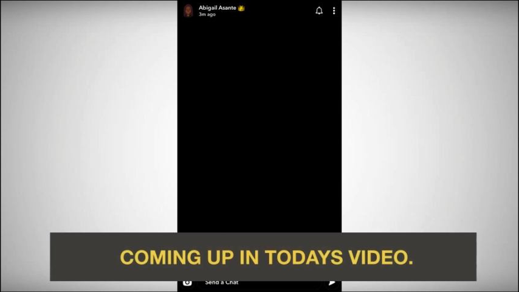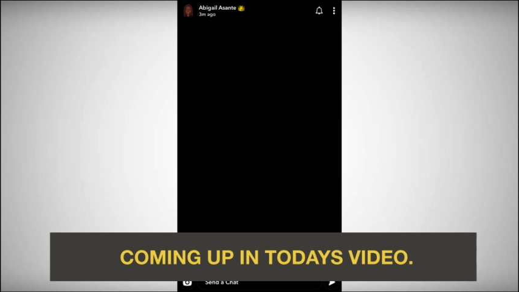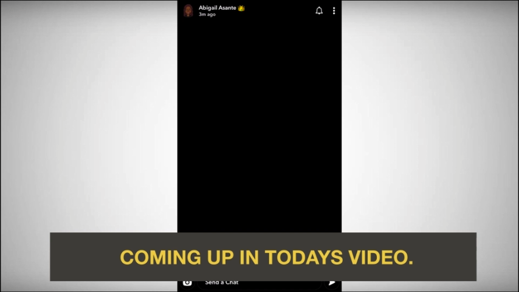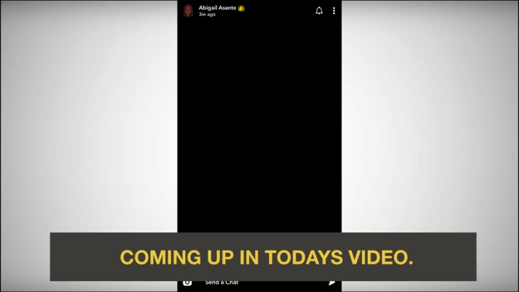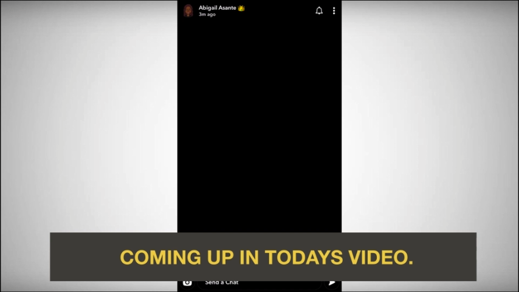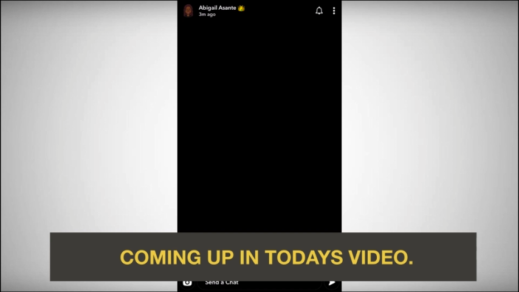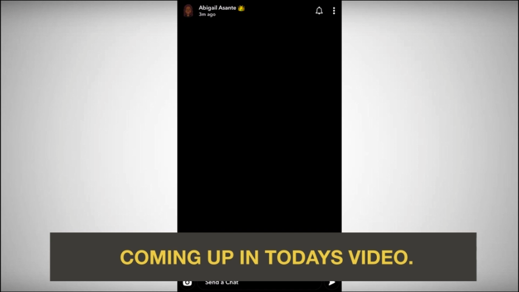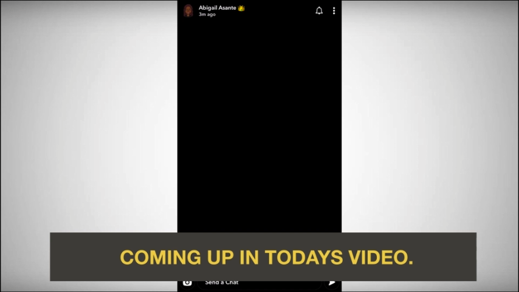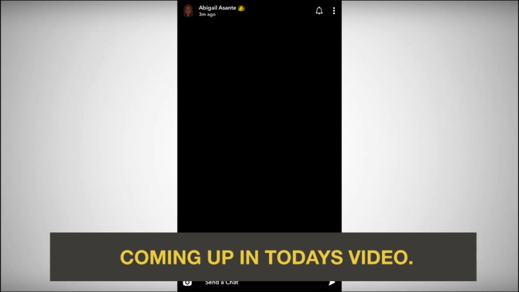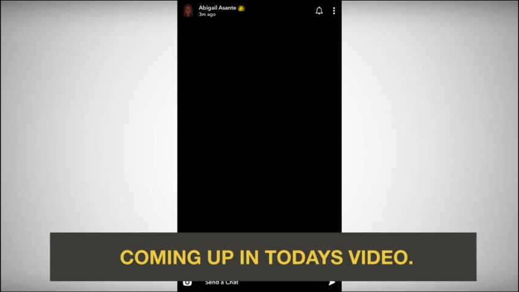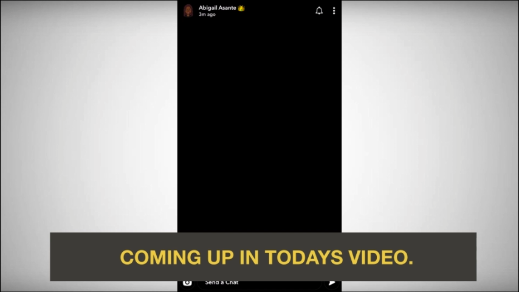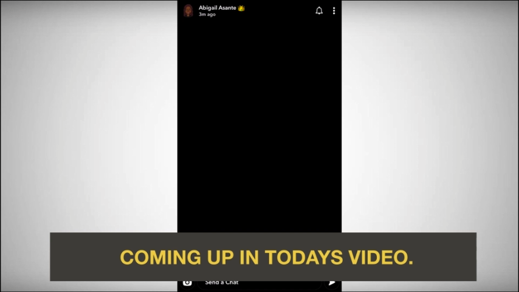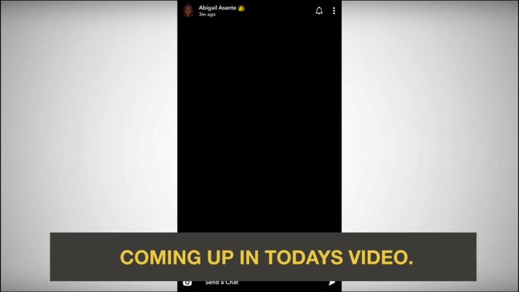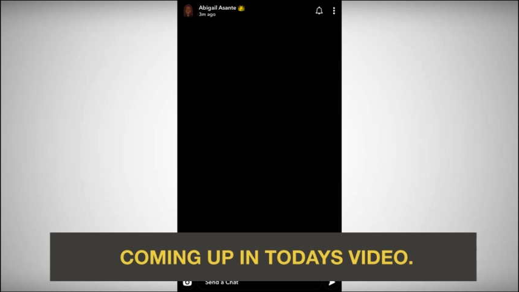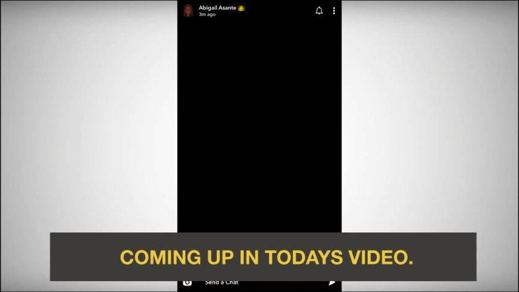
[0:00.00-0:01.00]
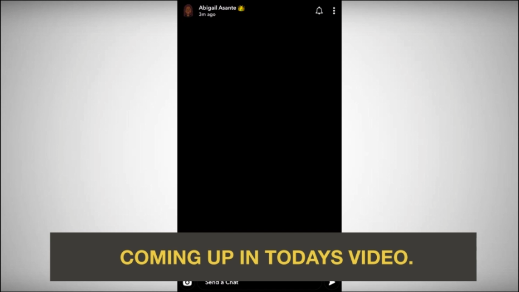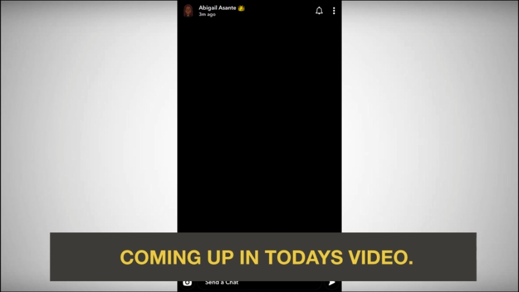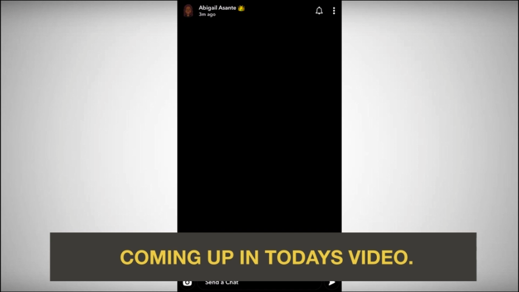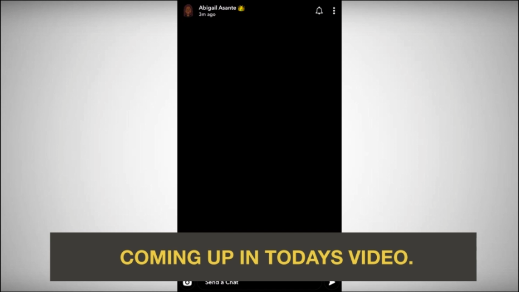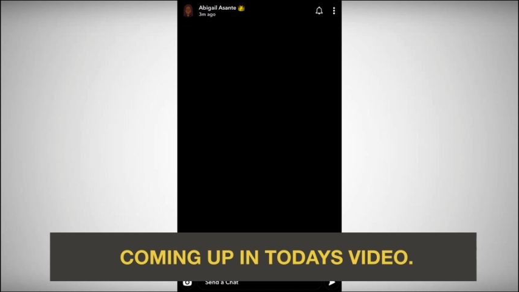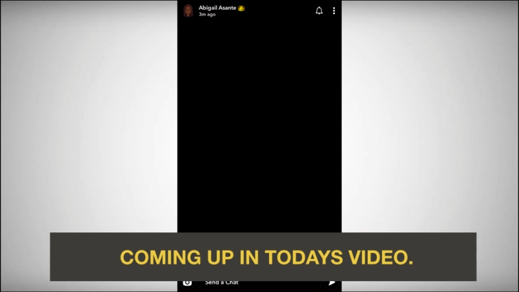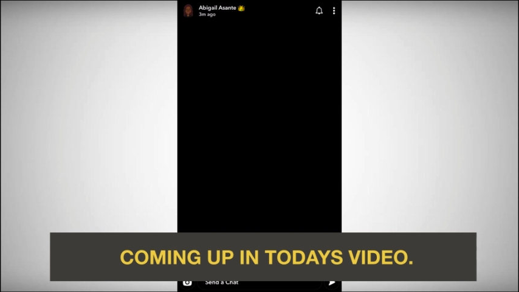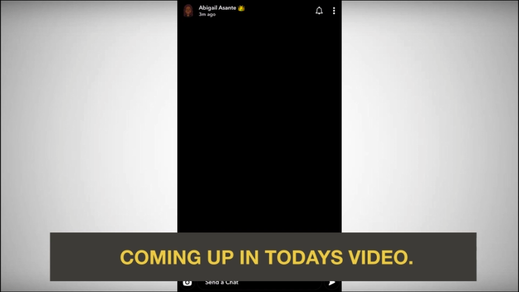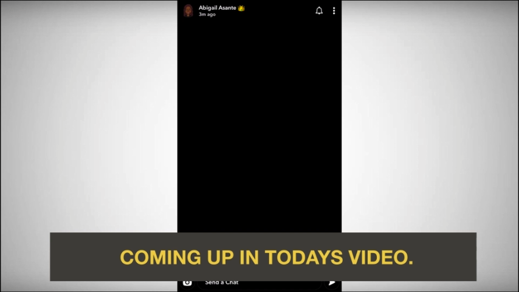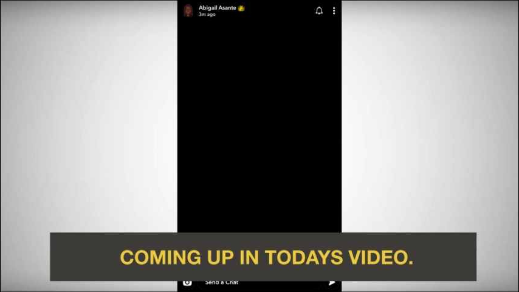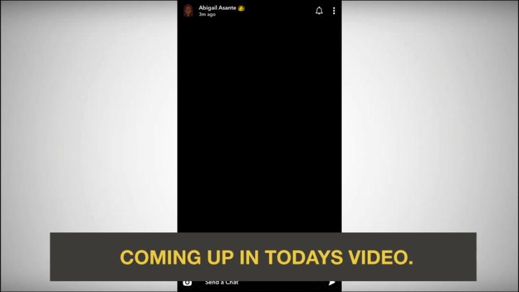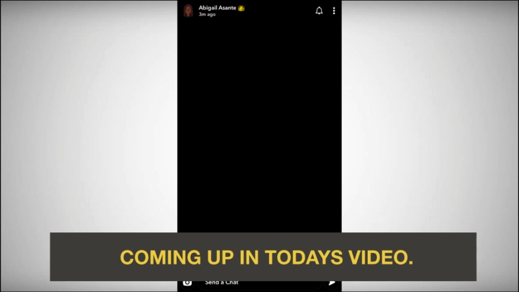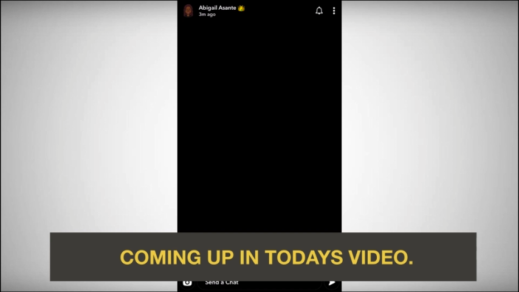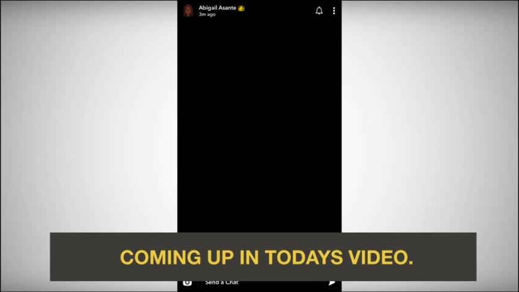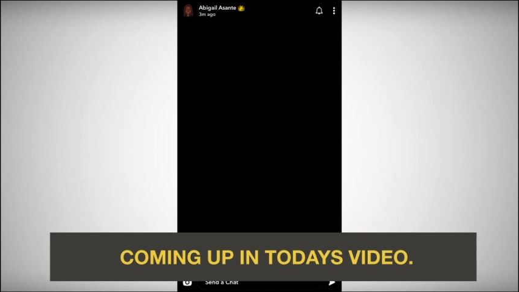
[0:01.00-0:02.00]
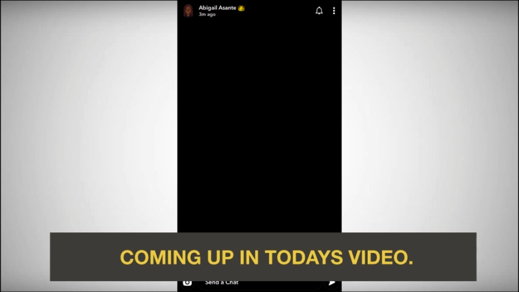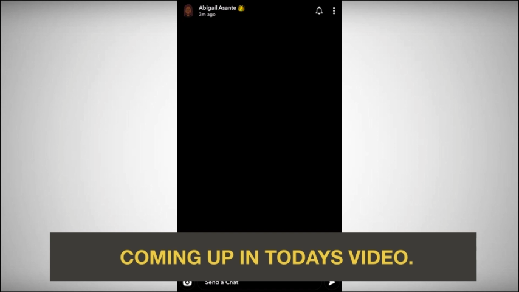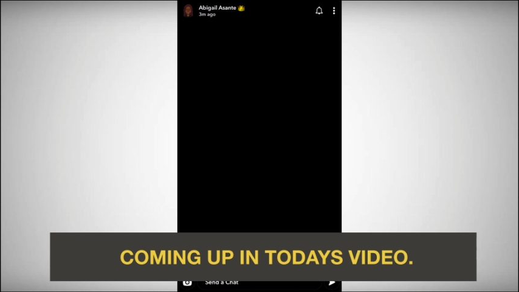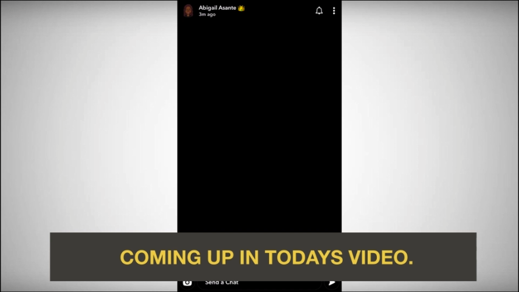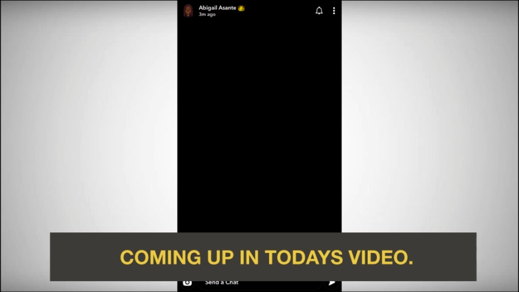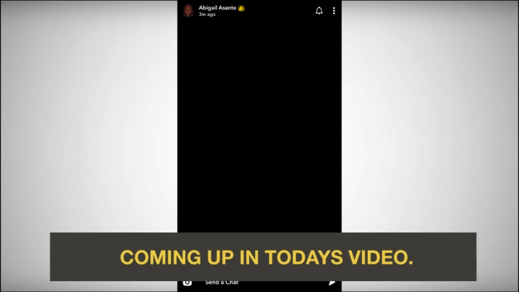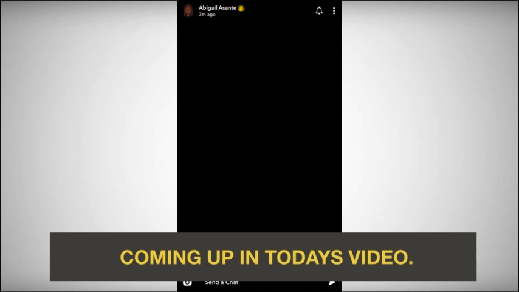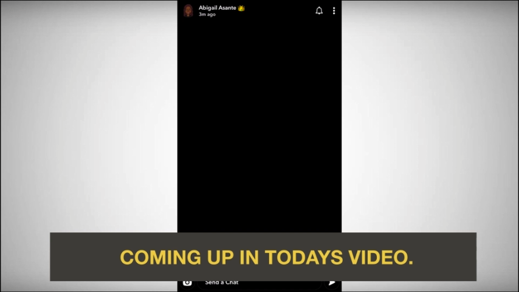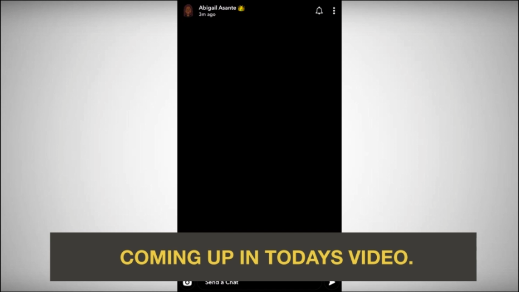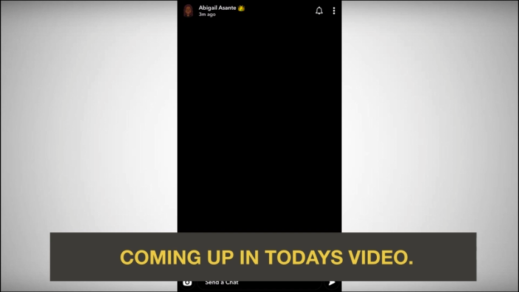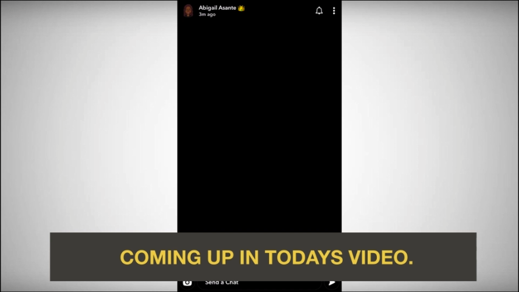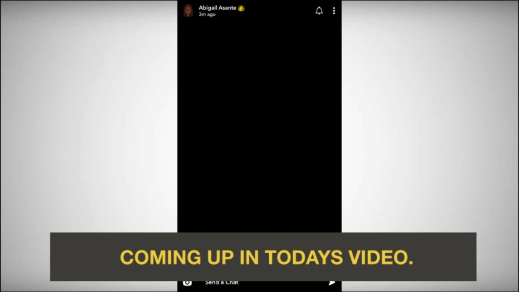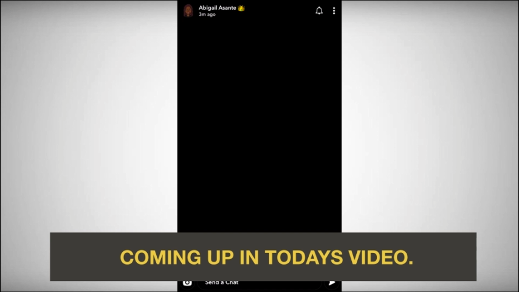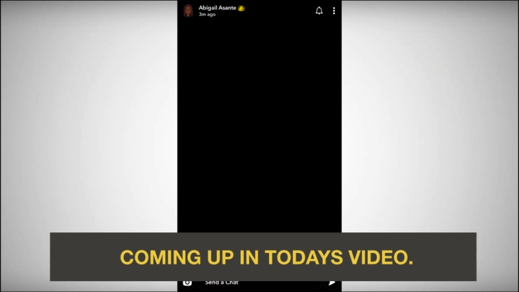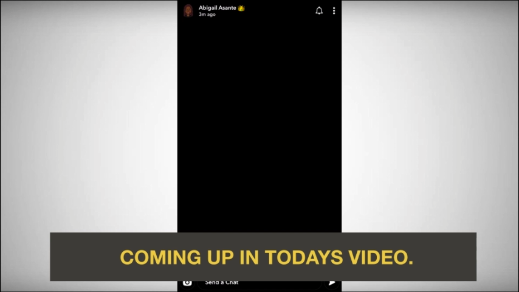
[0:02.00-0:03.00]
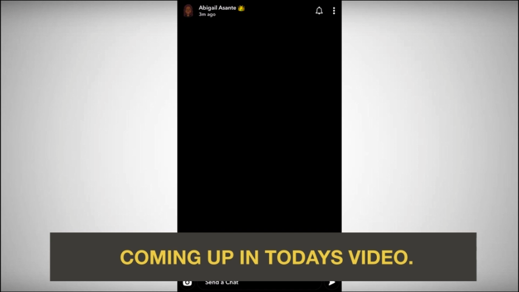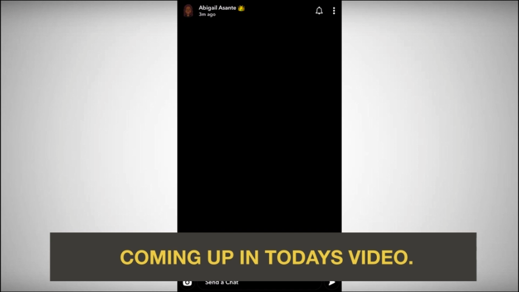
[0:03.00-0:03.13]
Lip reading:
(no speaker visible)